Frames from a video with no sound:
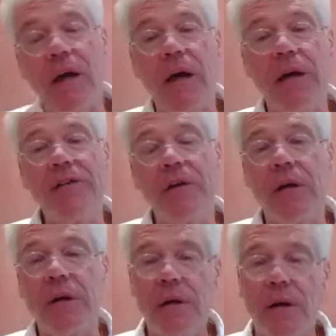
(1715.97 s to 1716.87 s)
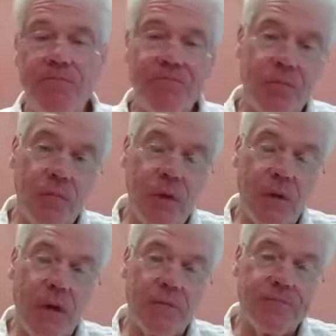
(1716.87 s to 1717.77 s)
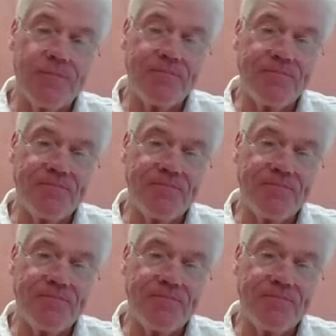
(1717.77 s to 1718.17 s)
think I, did. out because I mean, is there